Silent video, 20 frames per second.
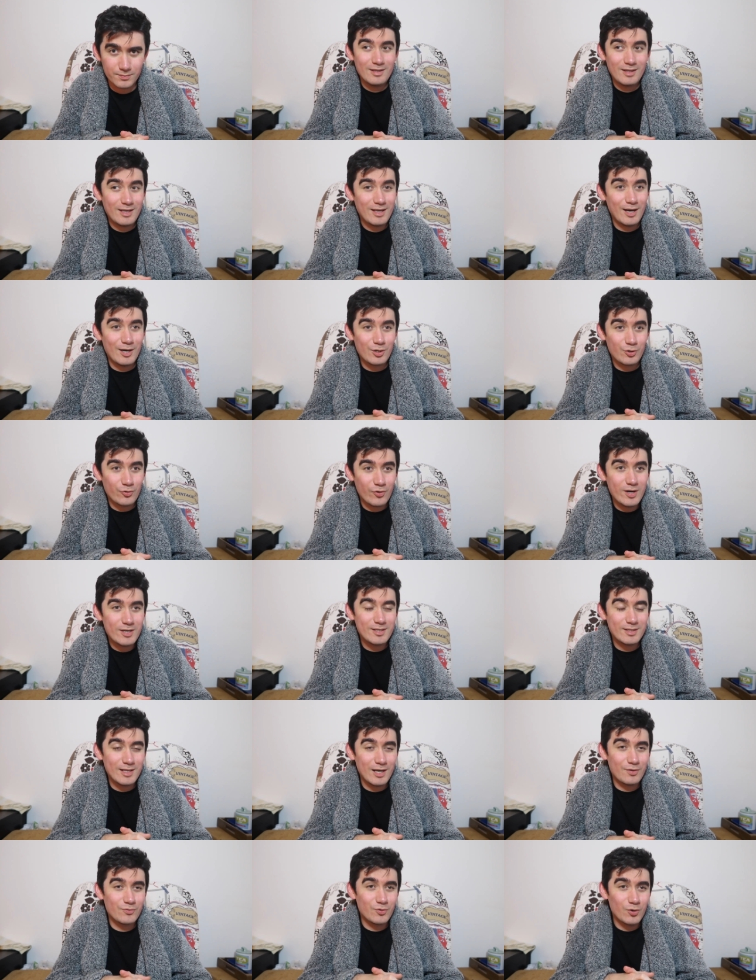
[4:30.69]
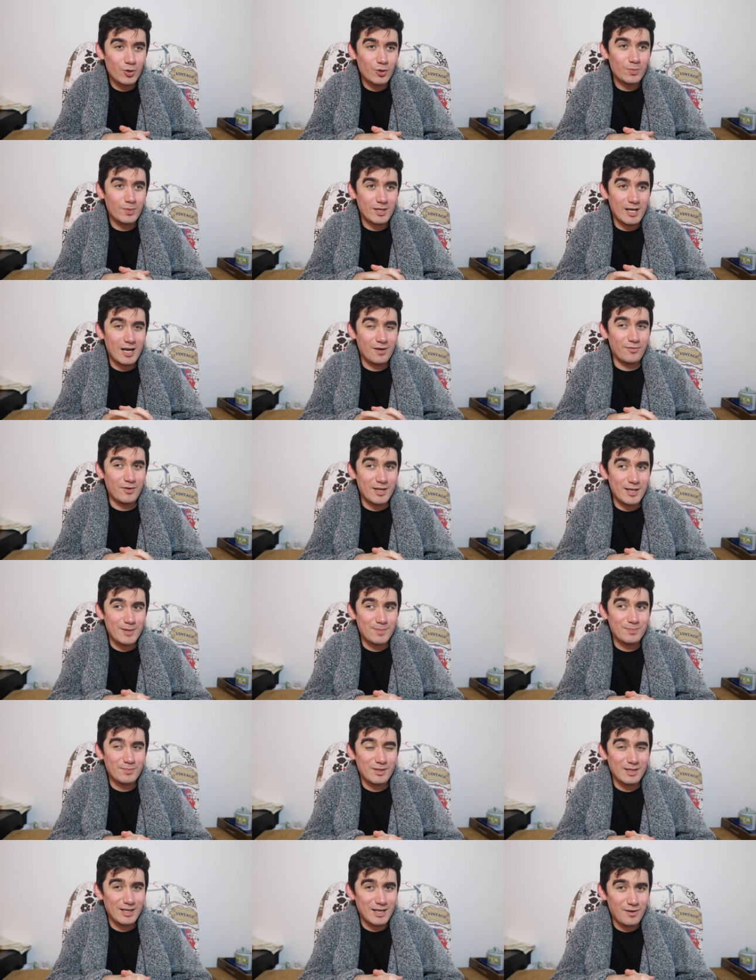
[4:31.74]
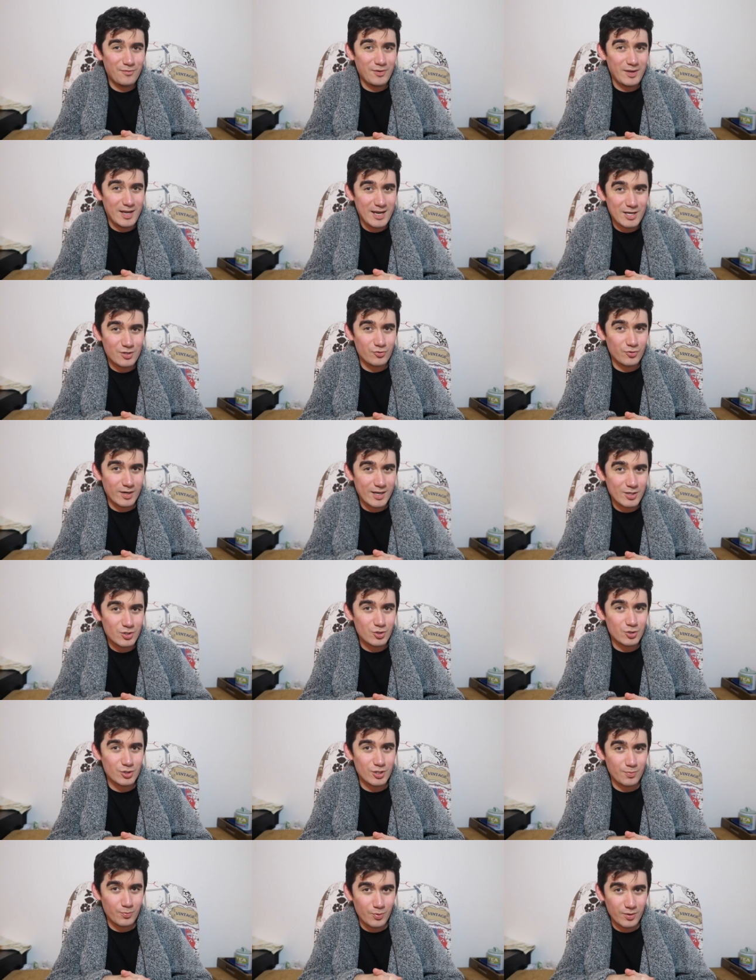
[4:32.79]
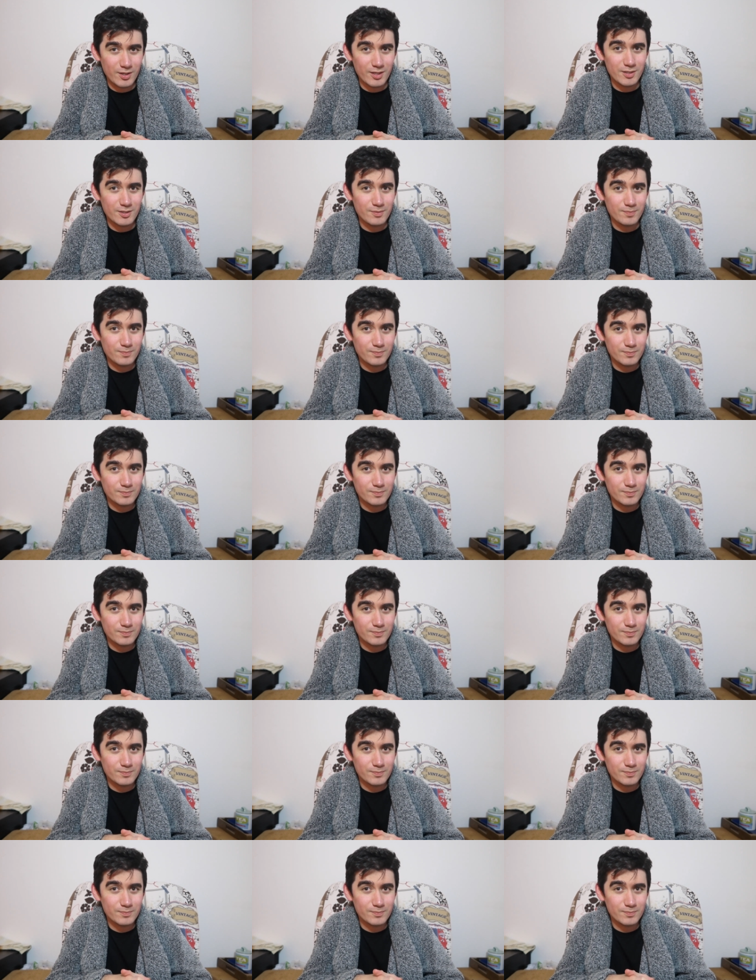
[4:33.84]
They are great in that role, but have a love-hate relationship with it.